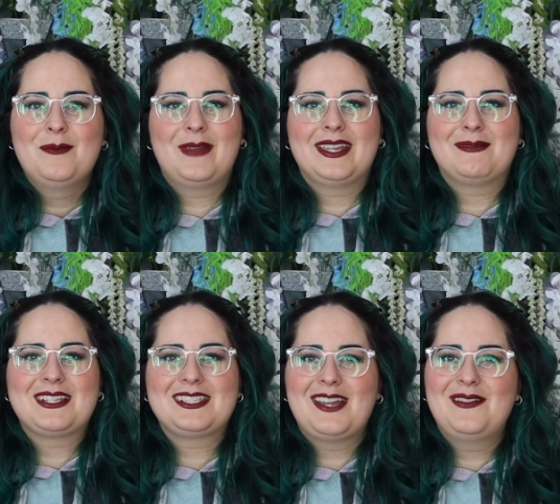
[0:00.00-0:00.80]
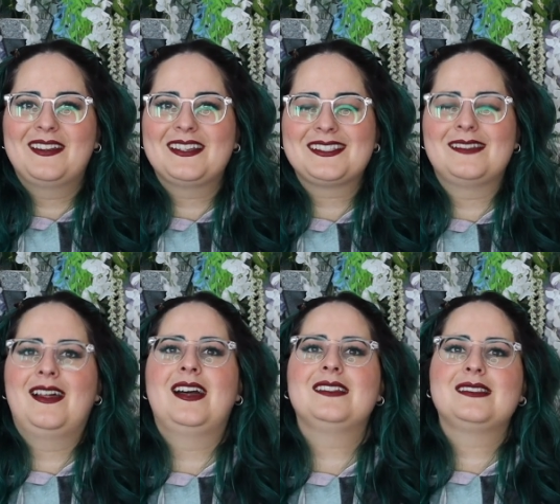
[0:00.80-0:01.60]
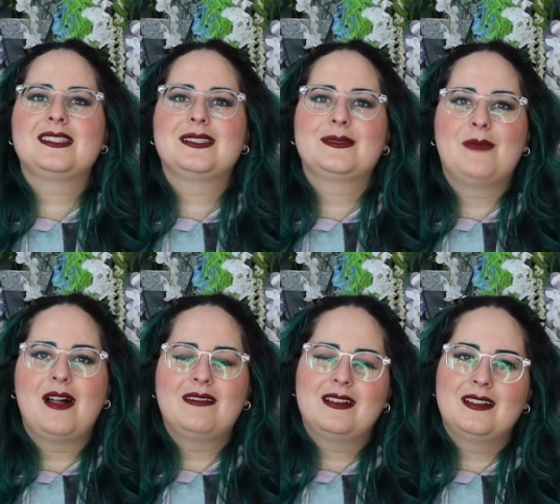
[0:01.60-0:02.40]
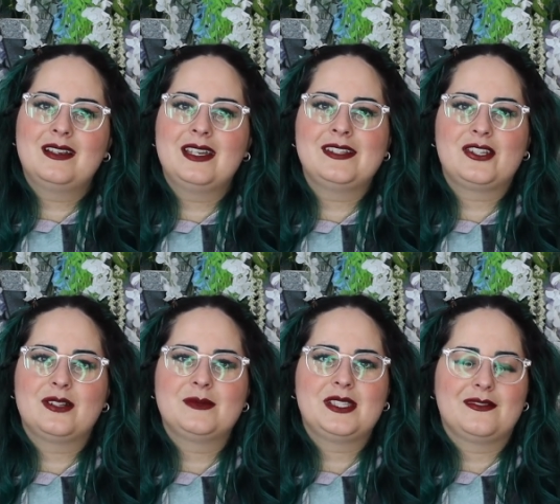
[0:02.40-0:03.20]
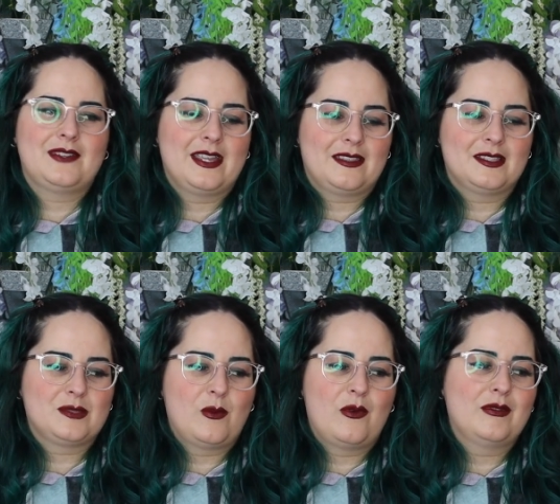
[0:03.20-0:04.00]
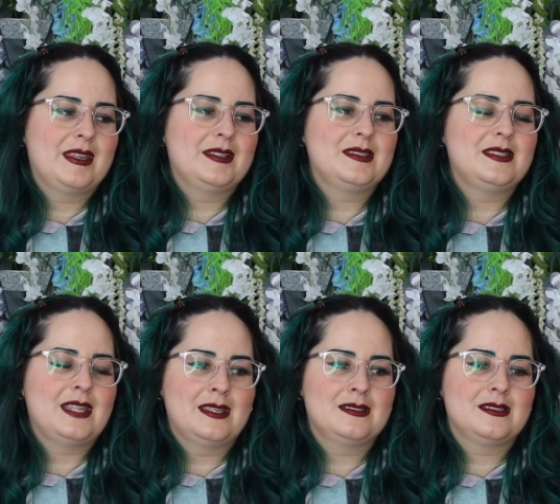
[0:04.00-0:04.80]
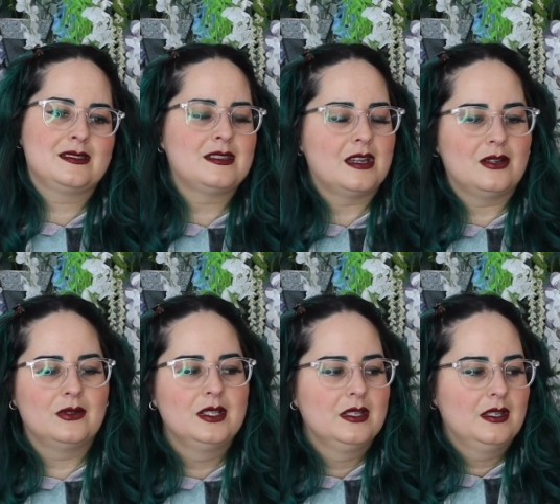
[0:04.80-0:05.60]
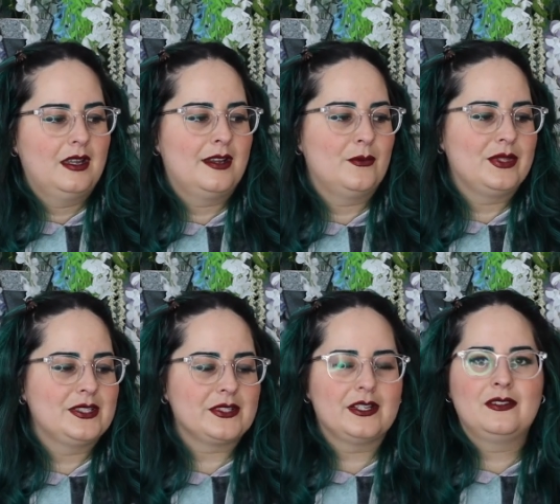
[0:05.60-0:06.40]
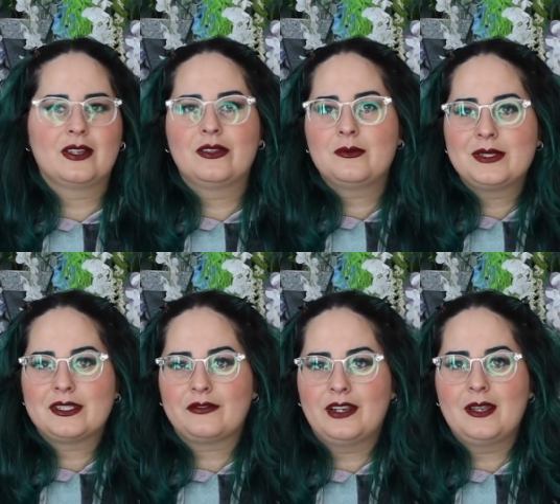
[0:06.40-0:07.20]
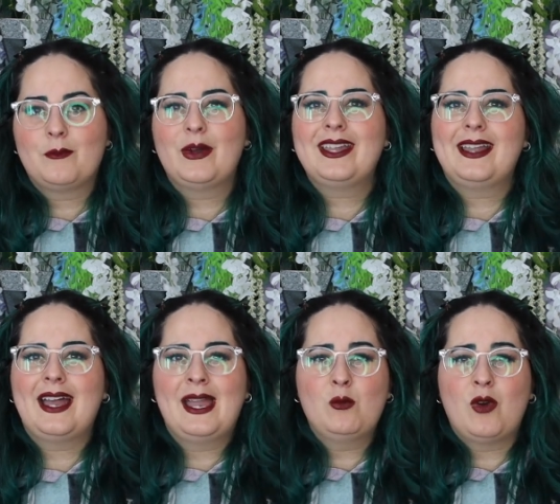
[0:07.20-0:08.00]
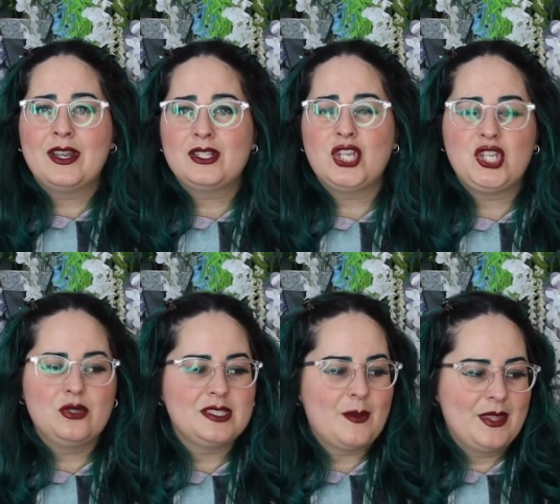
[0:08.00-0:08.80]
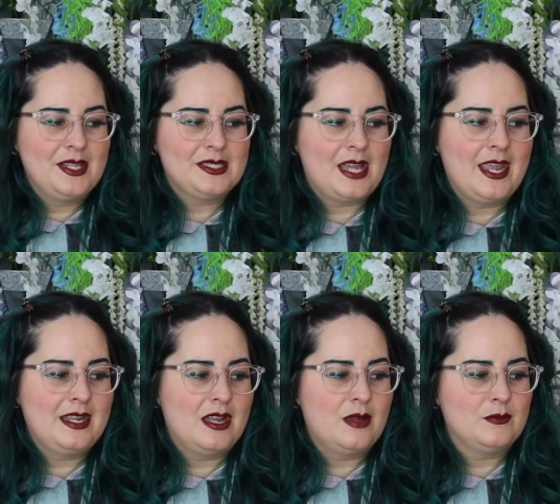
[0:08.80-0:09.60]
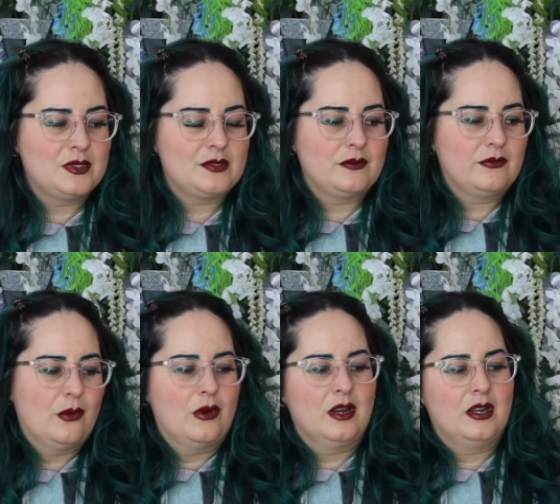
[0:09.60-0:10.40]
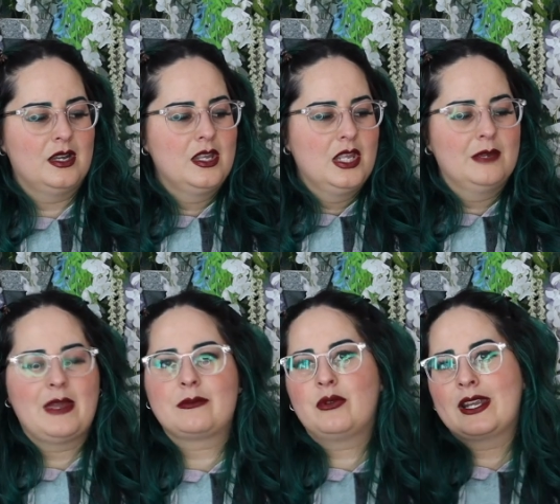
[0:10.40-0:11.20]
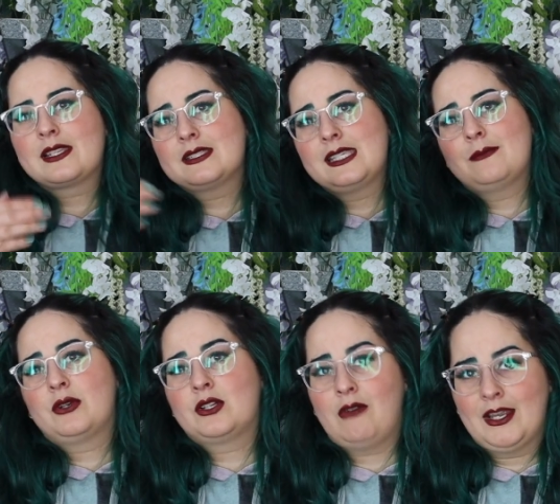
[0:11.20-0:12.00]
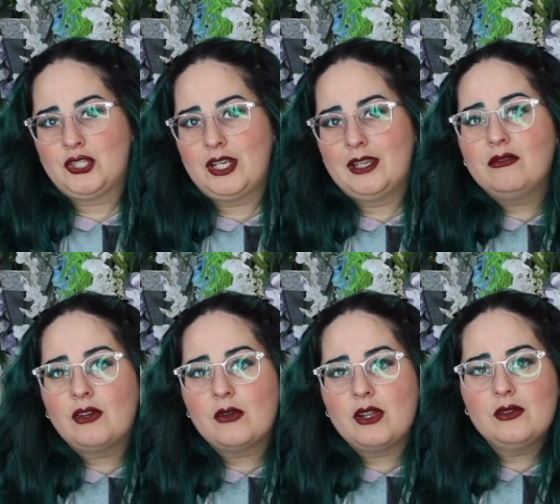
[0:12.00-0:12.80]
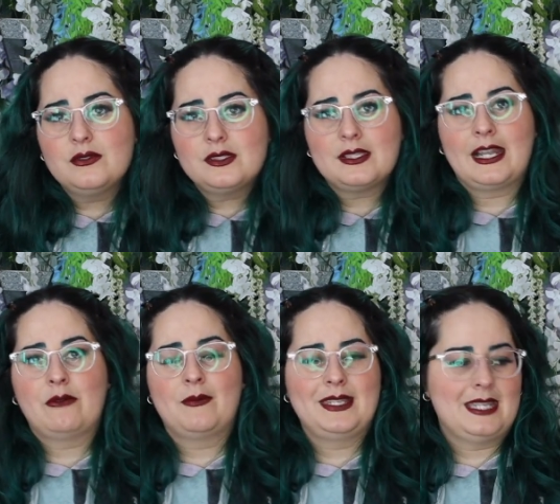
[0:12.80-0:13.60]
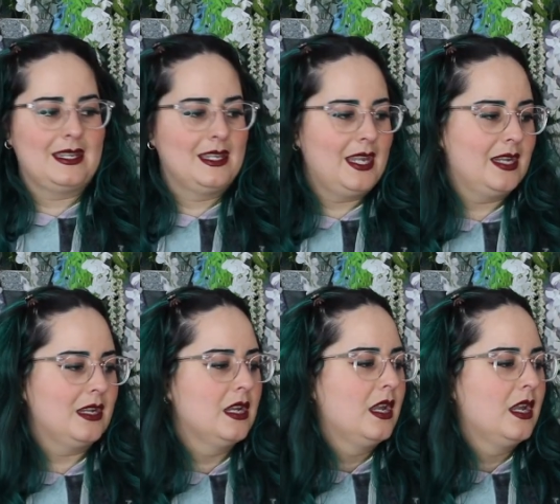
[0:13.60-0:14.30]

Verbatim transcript: My, my stomach is a lot smaller in terms of like swollenness. So um, these are gonna look a little bit different, but I wanted to use some of these items for my pregnancy progression photos that I will be taking.